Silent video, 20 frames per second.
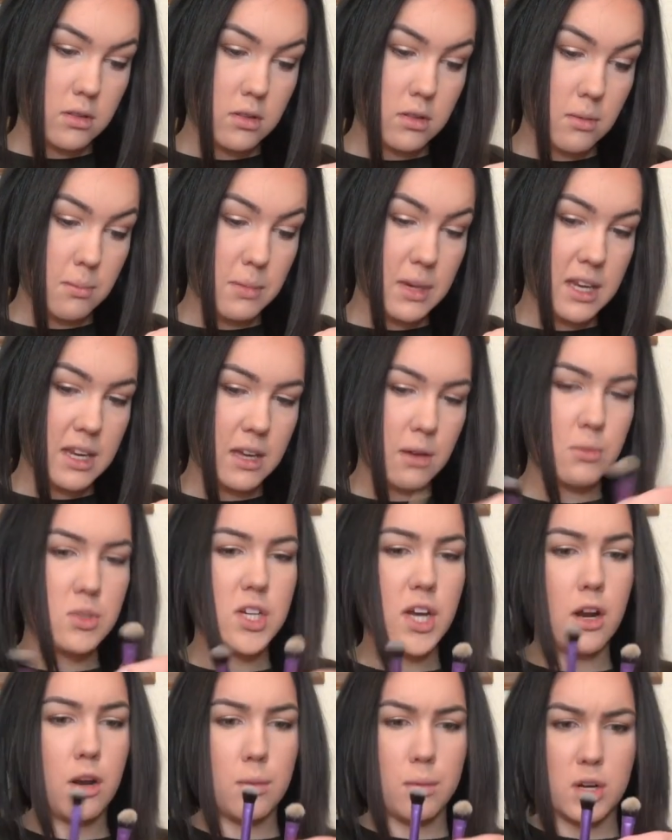the medium
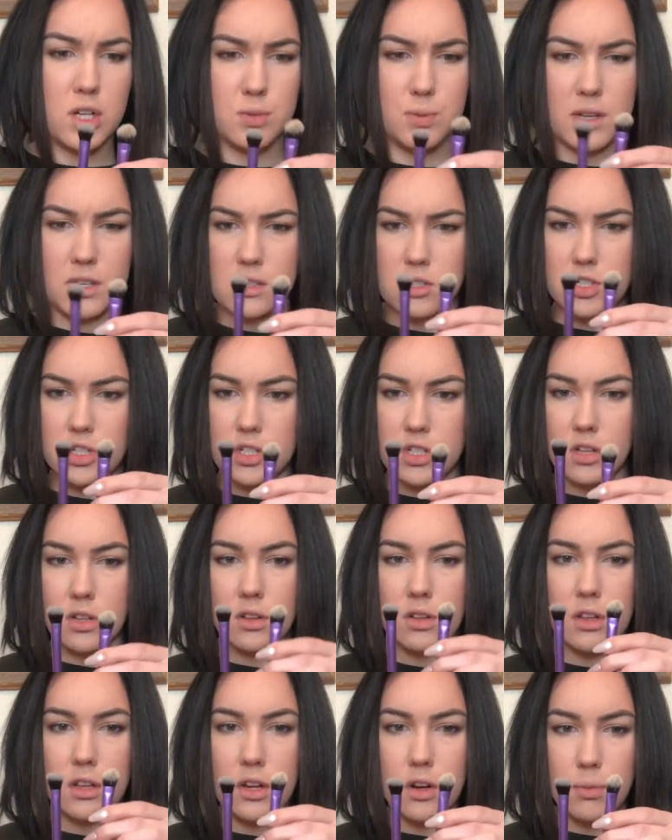shadow brush because it's just a
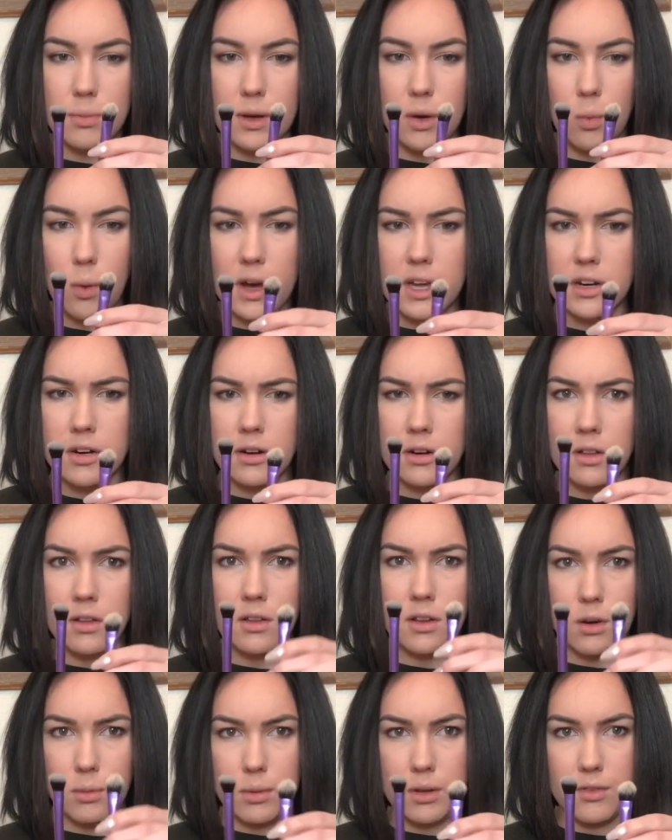little bit wider and a
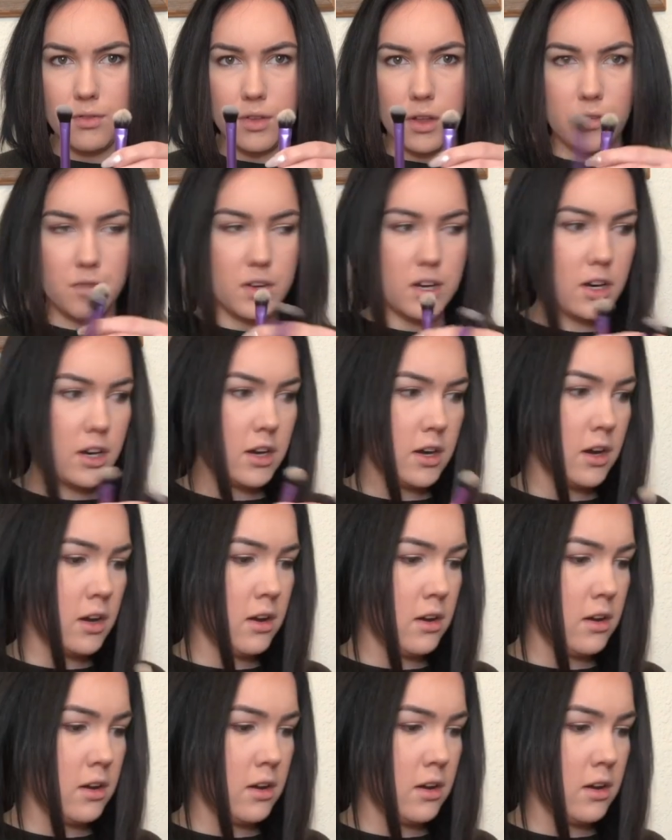little bit fluffier.